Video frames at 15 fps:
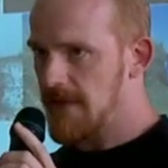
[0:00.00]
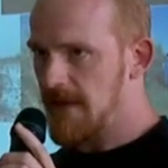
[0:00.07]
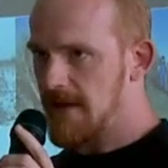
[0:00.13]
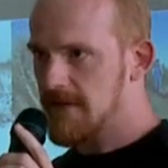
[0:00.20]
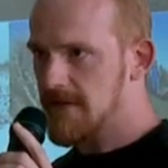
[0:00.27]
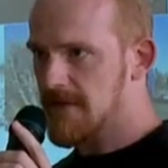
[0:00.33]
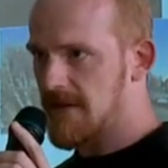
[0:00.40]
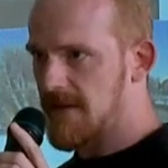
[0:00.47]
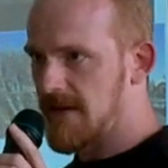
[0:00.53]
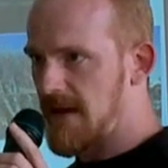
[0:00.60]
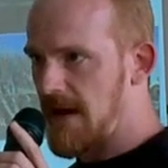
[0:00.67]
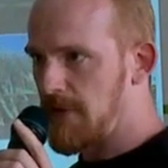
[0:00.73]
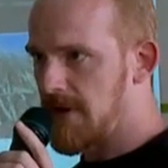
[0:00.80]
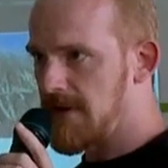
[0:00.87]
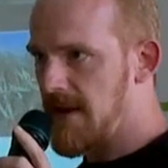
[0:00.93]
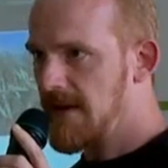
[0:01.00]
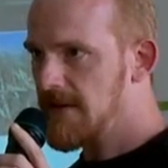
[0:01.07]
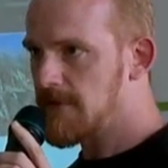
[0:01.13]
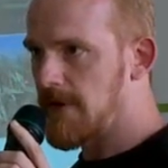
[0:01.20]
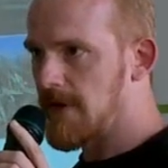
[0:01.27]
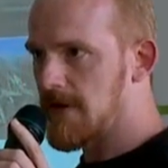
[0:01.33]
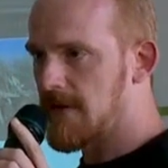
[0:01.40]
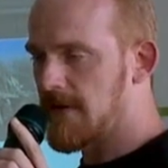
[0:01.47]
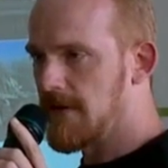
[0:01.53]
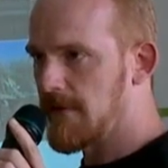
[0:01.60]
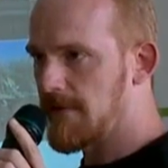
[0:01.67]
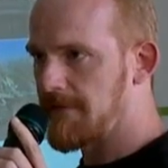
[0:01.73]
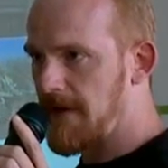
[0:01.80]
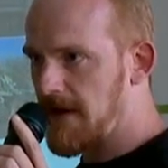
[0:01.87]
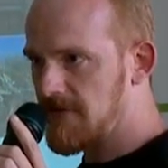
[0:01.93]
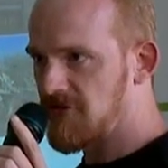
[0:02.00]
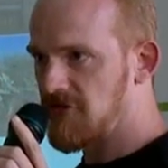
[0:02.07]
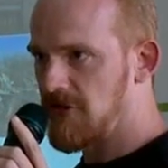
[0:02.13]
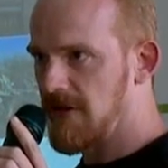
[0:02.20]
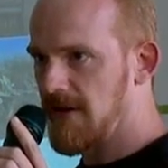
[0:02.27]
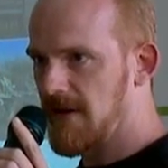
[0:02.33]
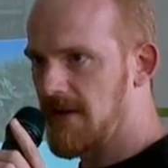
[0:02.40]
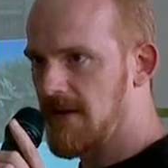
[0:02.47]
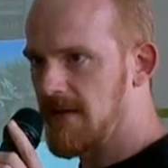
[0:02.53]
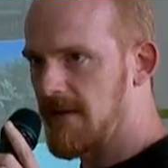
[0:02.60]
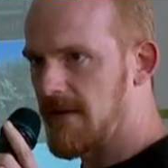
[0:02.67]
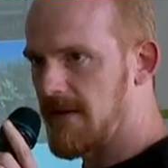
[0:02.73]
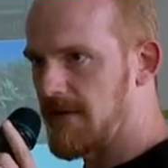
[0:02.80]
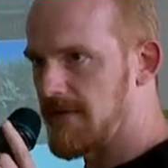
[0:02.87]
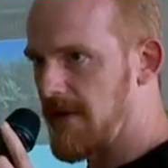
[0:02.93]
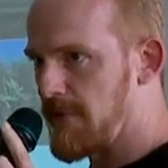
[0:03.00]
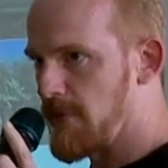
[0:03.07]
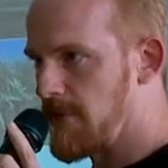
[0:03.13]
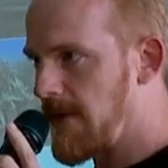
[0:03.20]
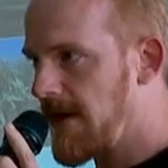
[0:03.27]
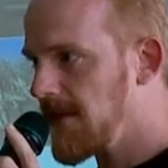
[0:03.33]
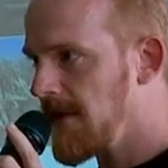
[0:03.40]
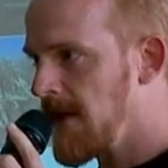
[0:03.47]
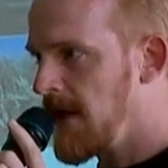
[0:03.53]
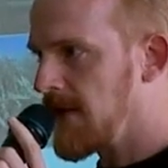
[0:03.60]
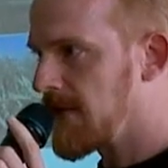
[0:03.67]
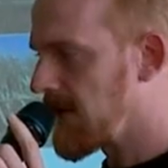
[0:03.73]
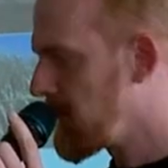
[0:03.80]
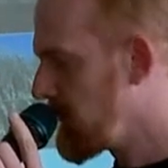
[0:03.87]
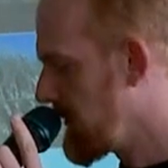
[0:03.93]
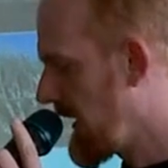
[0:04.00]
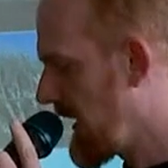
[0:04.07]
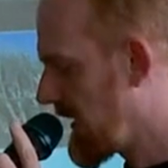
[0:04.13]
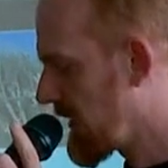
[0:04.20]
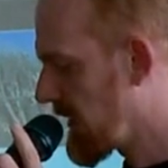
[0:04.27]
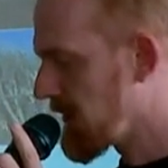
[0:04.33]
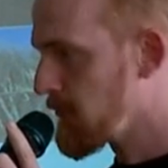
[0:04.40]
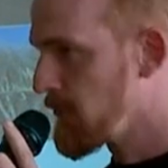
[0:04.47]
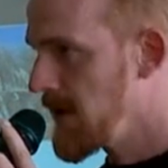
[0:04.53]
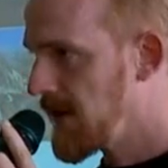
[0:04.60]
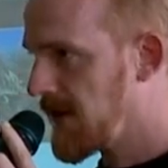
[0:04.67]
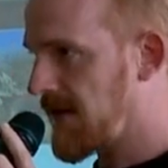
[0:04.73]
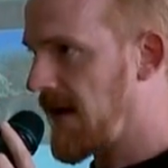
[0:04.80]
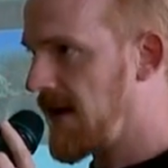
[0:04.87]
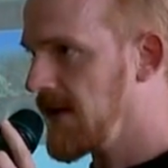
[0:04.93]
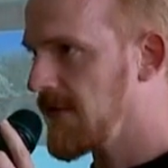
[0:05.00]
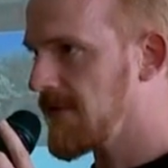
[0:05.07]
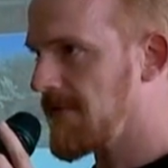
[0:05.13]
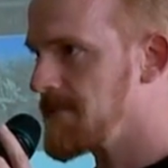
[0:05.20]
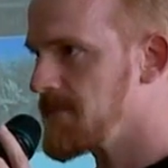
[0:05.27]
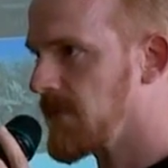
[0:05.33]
that our network is functioning very well. So we had 3 sites.